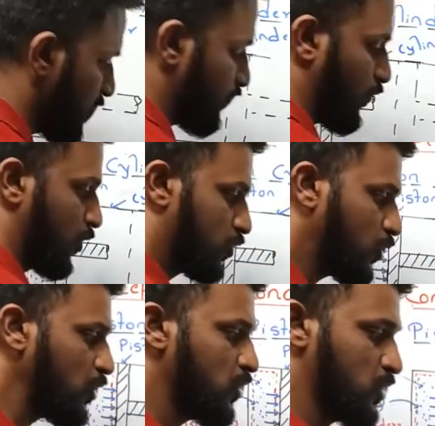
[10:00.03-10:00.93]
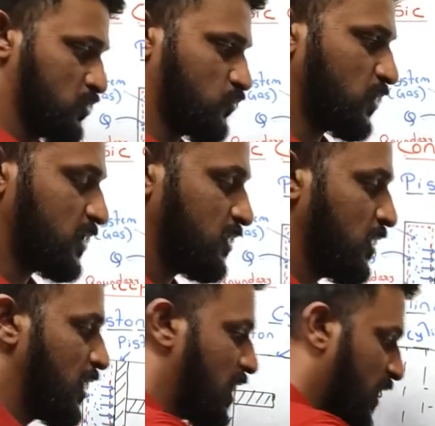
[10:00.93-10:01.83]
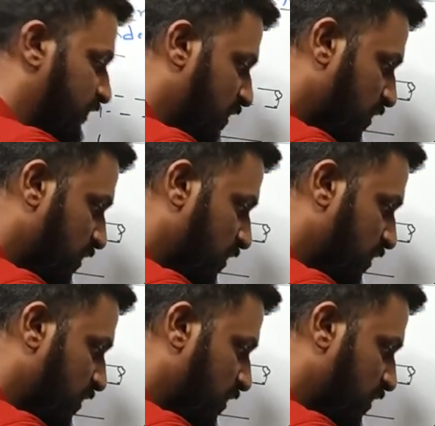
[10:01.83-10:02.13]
4 to 1. After